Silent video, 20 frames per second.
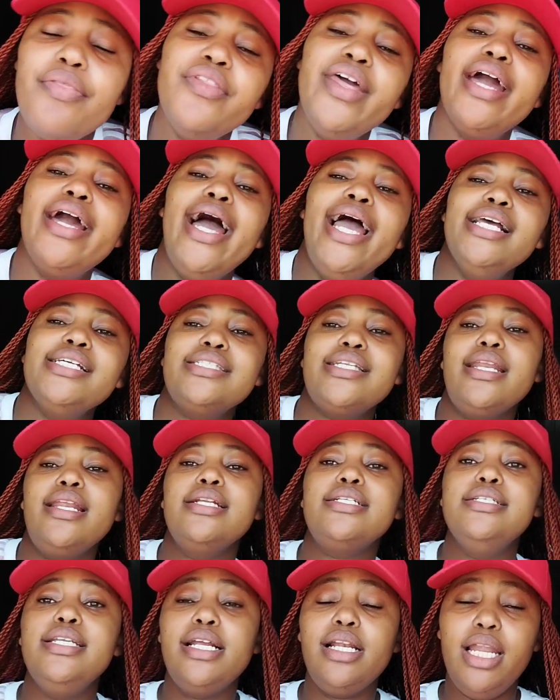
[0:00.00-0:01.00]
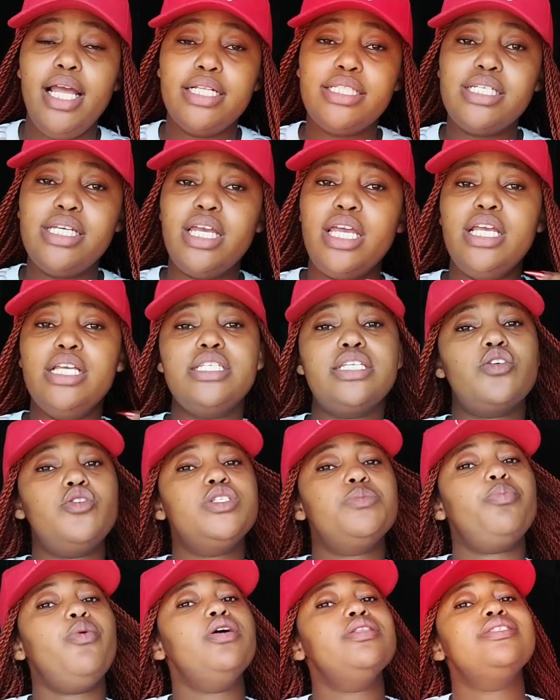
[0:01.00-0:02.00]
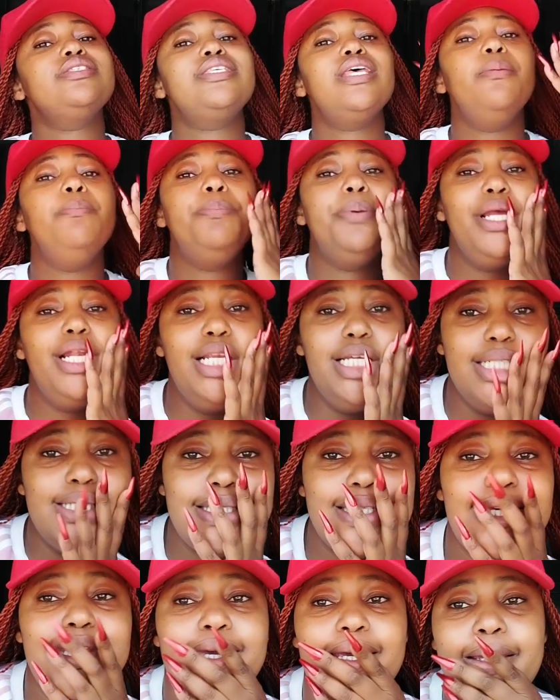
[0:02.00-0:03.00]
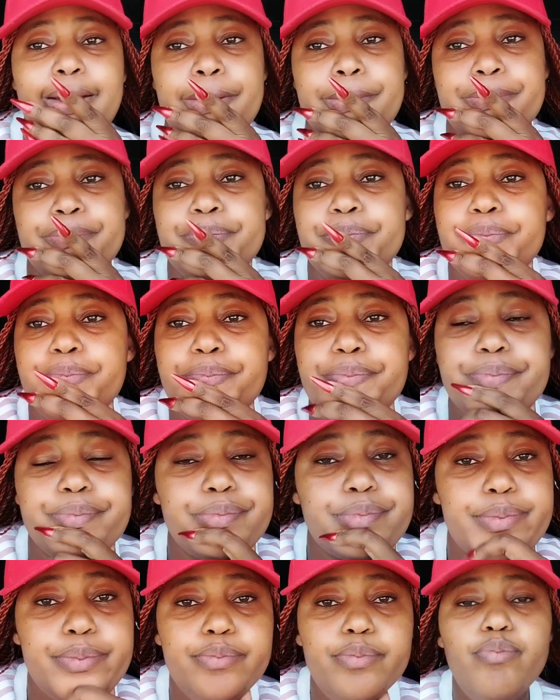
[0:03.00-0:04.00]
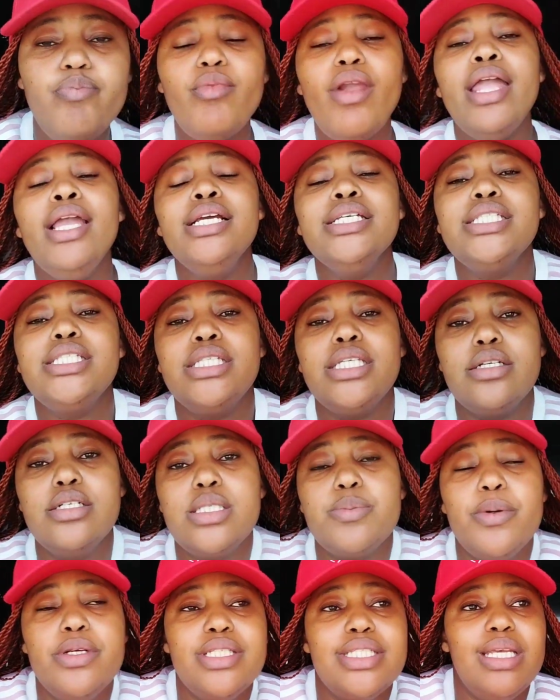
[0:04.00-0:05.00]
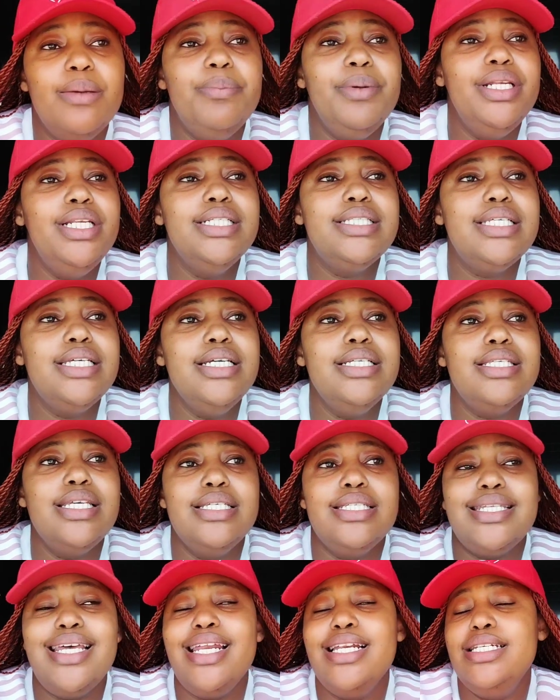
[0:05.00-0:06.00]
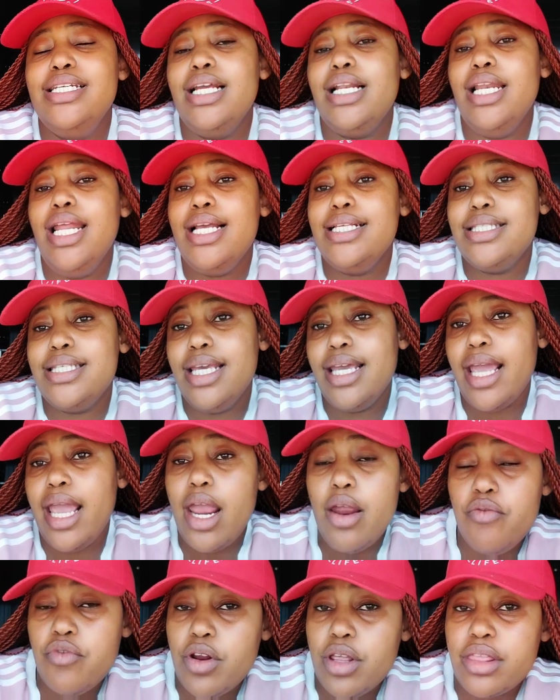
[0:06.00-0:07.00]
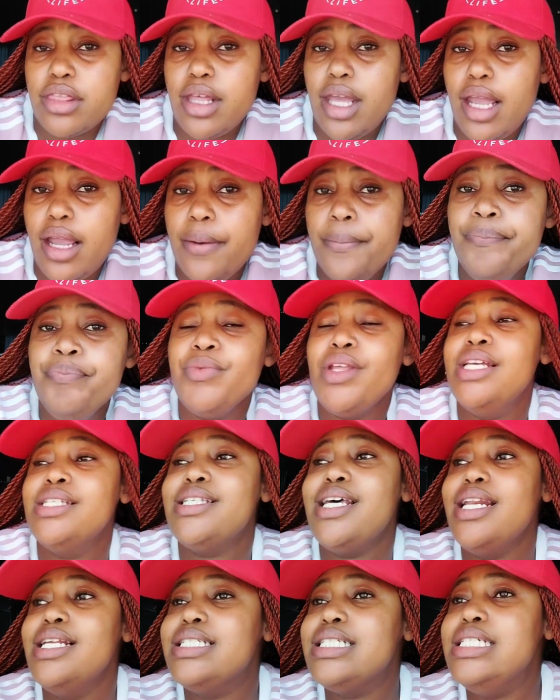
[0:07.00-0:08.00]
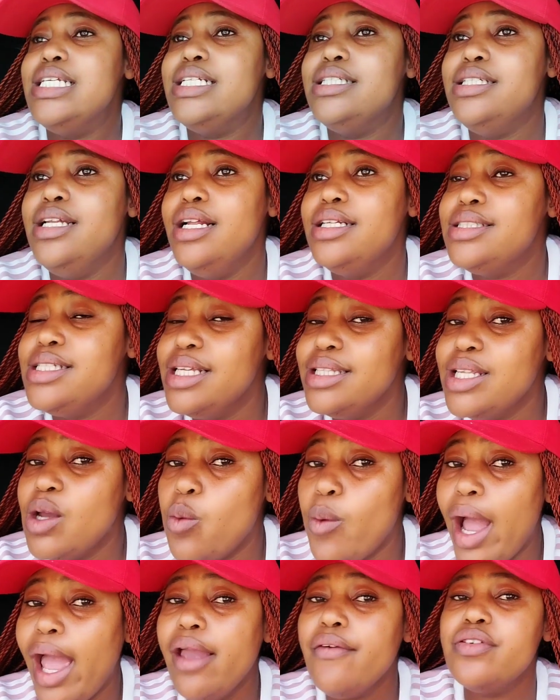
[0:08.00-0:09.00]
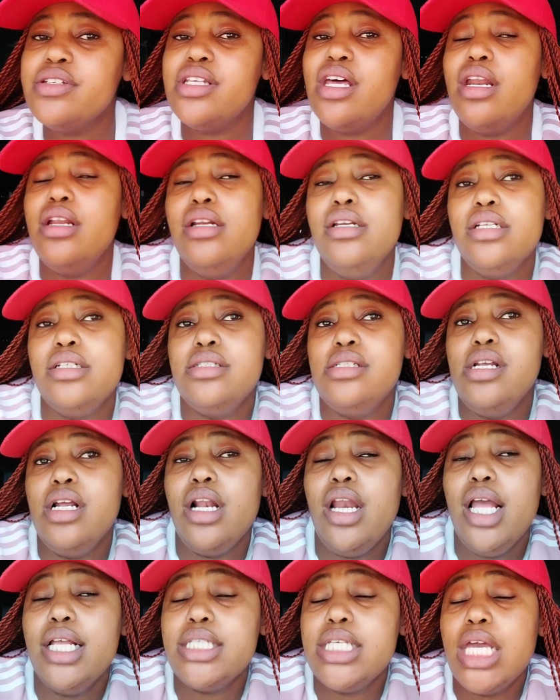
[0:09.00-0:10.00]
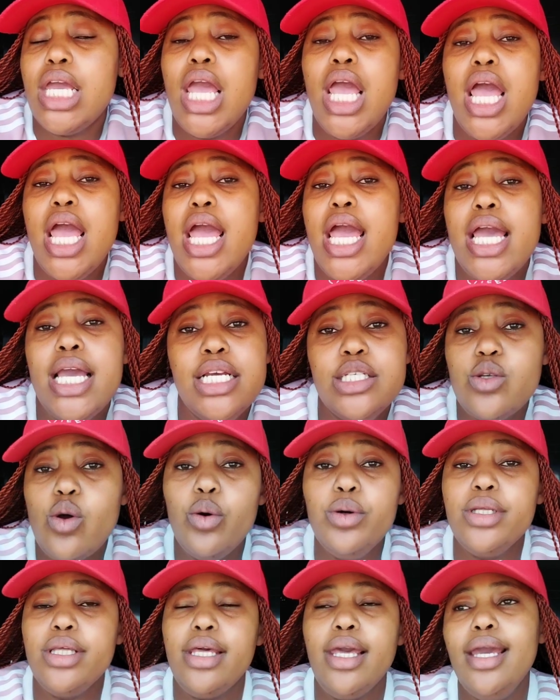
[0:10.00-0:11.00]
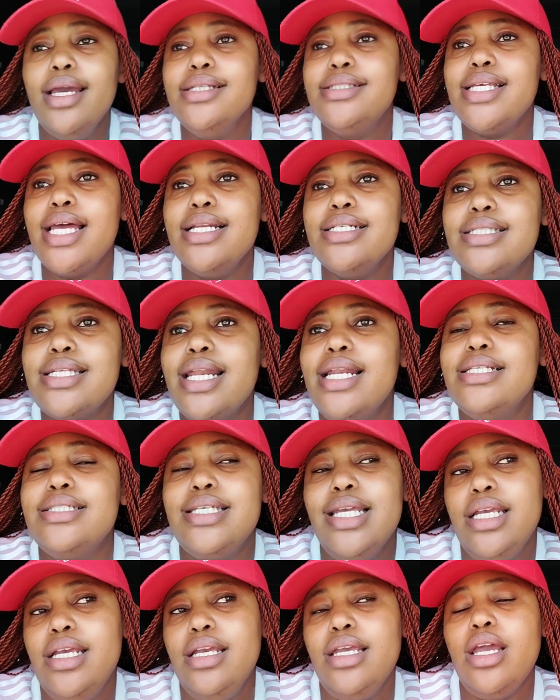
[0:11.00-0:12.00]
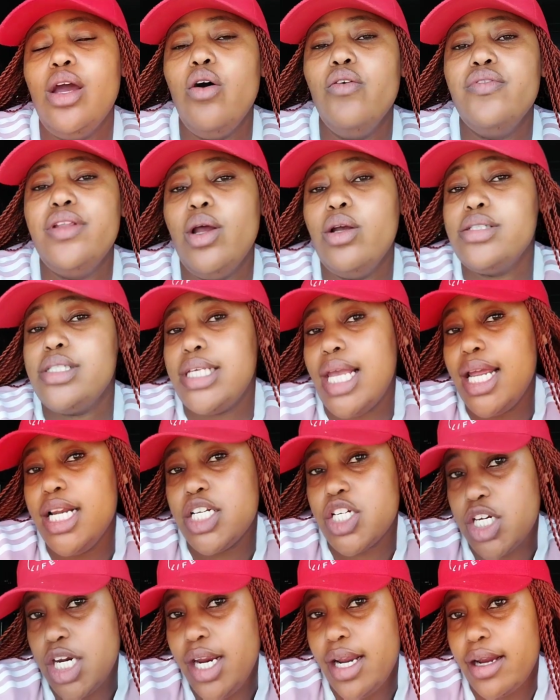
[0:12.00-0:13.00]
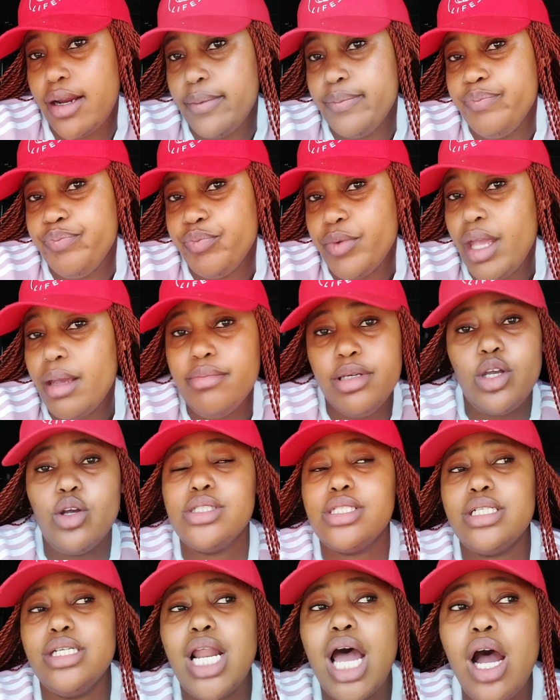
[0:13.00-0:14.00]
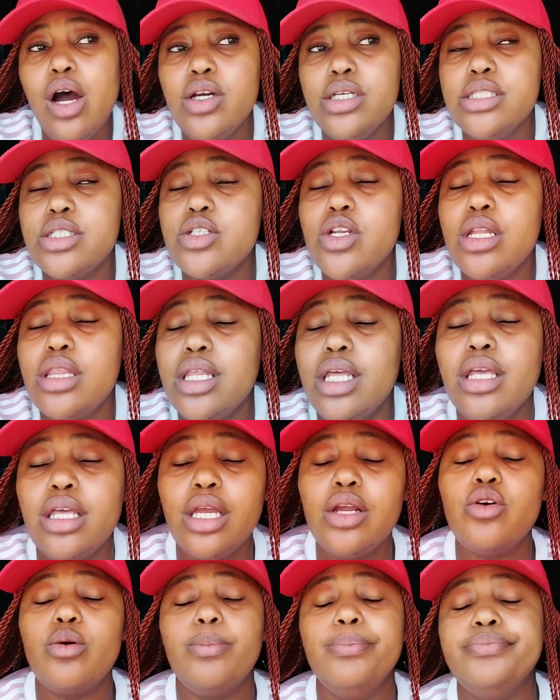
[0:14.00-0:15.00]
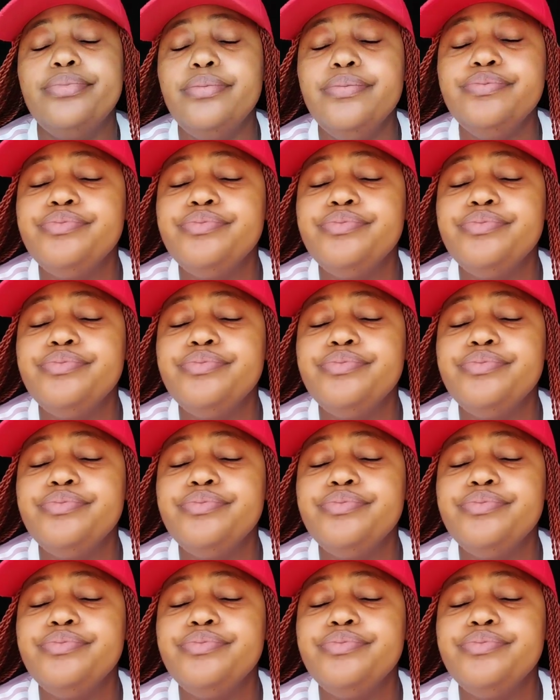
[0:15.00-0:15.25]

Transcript: the guy started neglecting his responsibility. He started neglecting everything, started neglecting the wife, he started neglecting his own kids, and started taking care of their side chick, because now he's not thinking